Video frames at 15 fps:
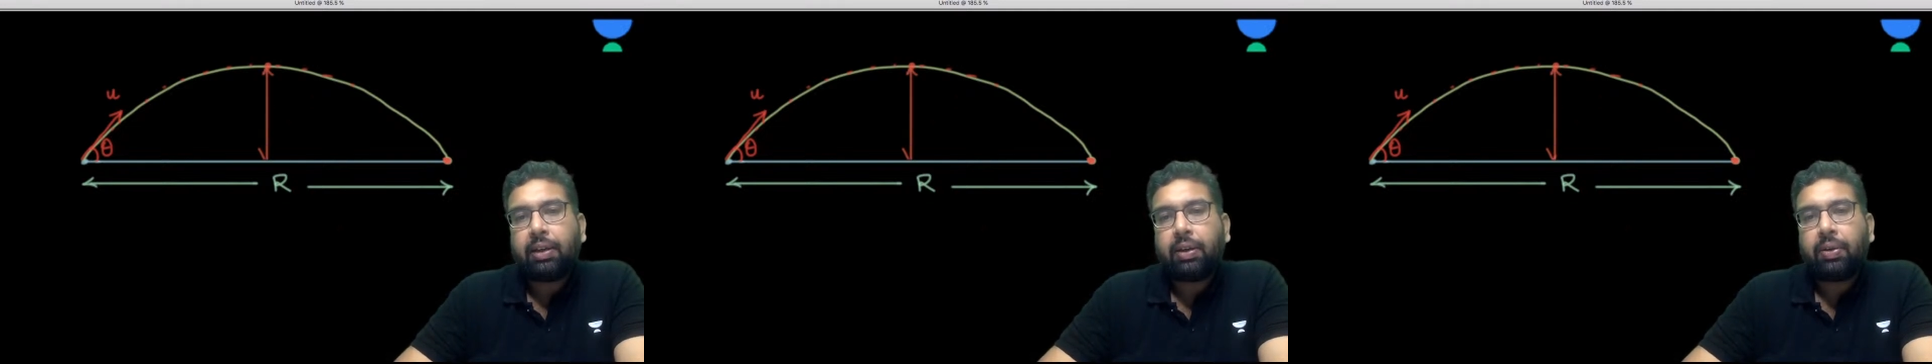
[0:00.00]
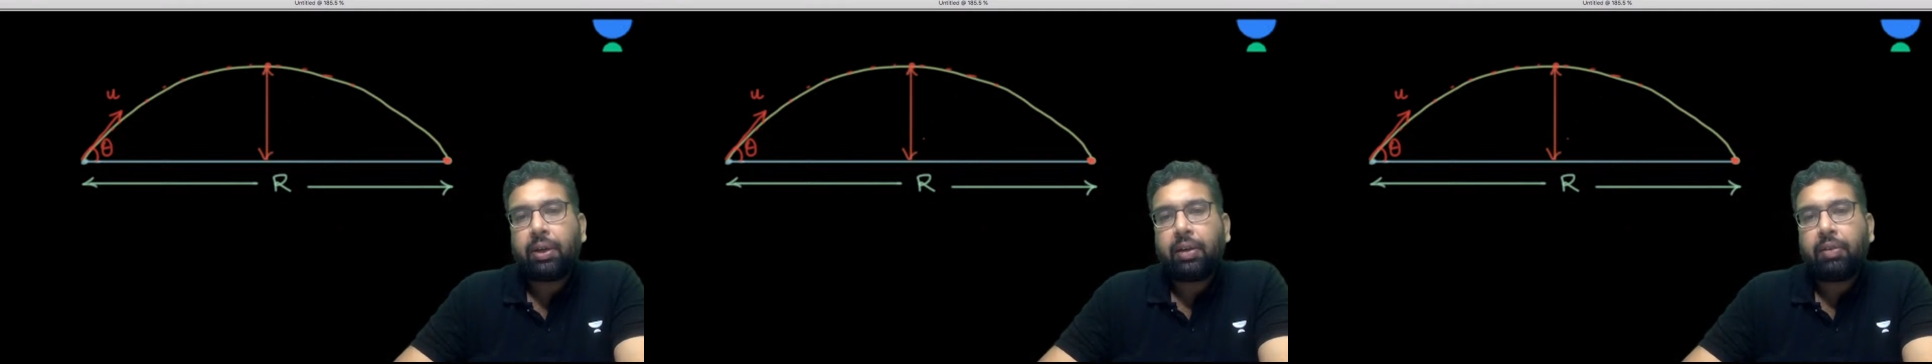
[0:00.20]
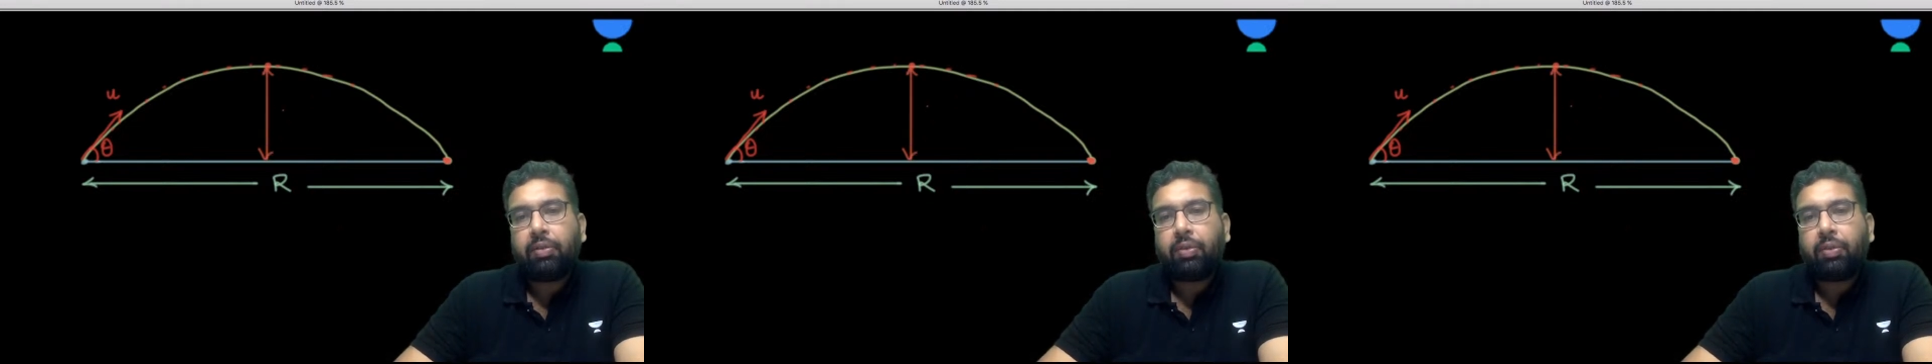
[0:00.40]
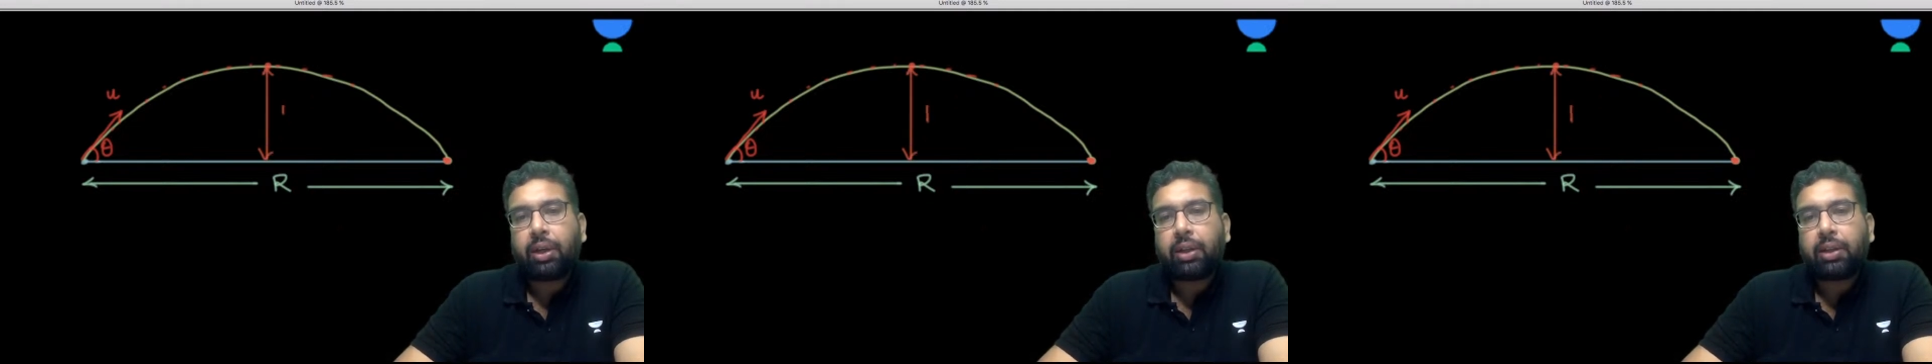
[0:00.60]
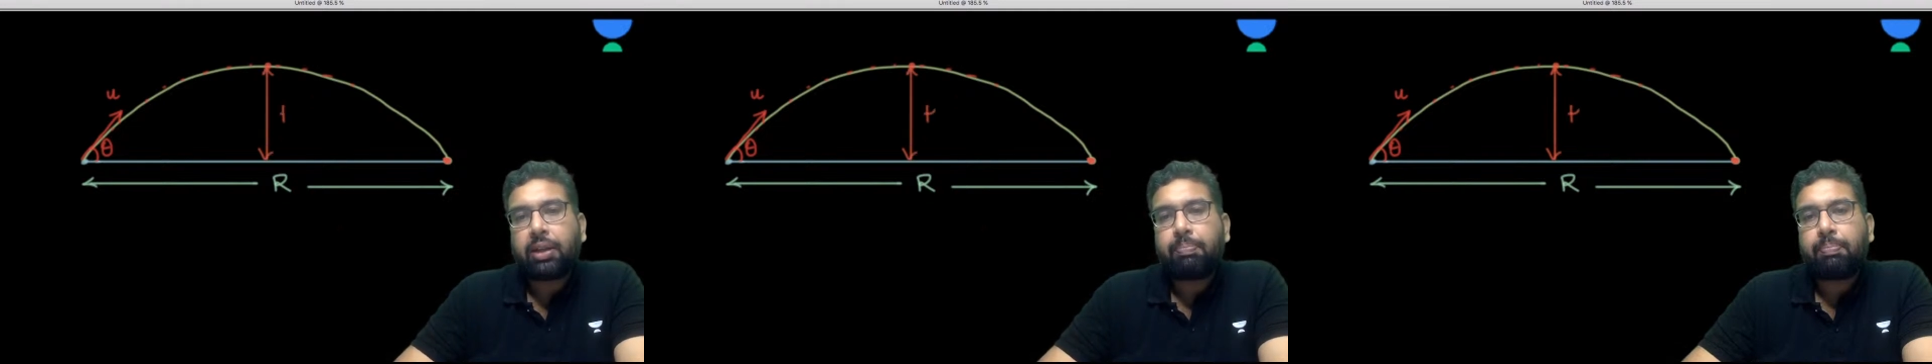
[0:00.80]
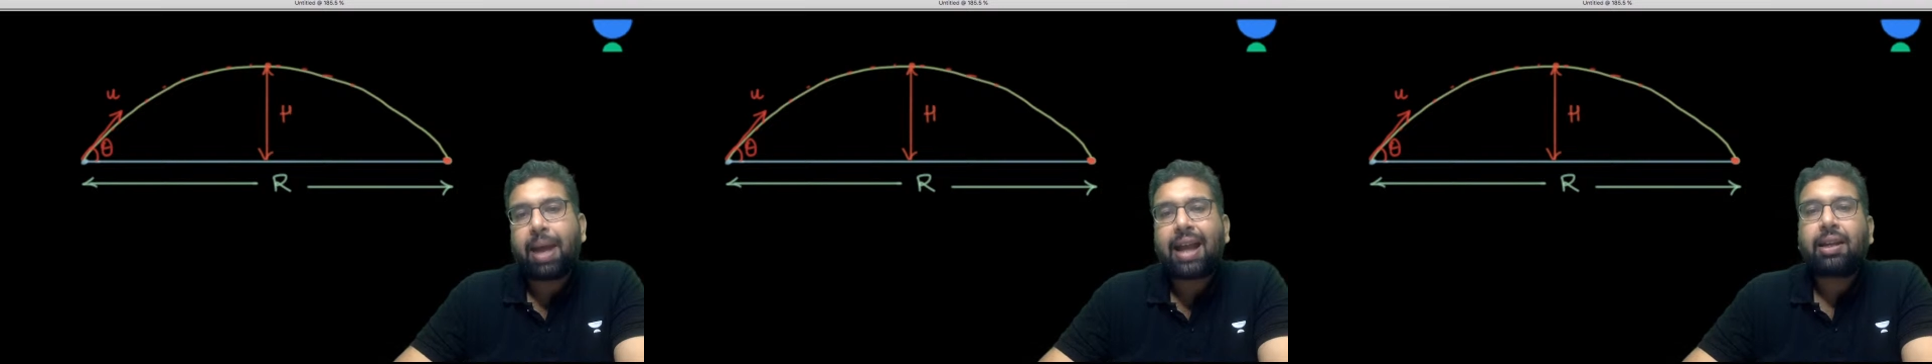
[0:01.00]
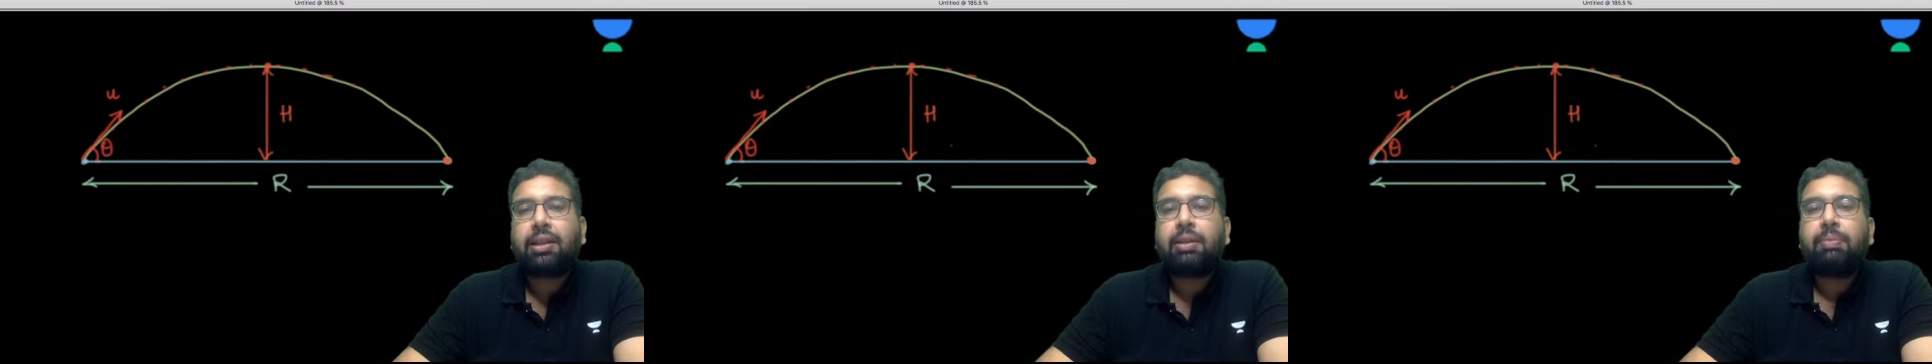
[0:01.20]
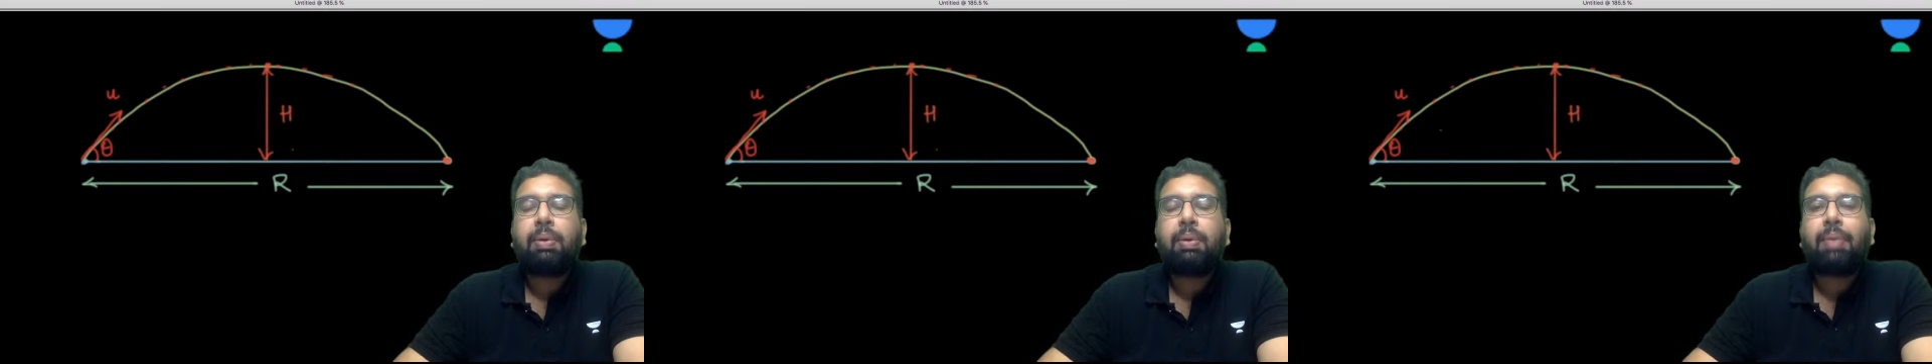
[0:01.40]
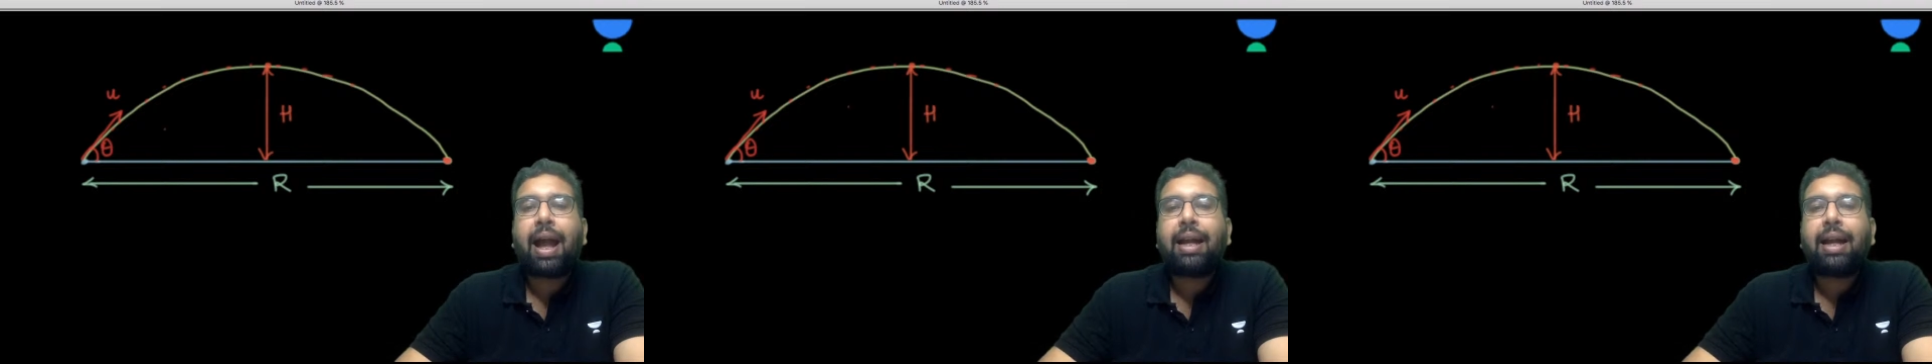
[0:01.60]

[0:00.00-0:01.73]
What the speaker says: Okay, what is the maximum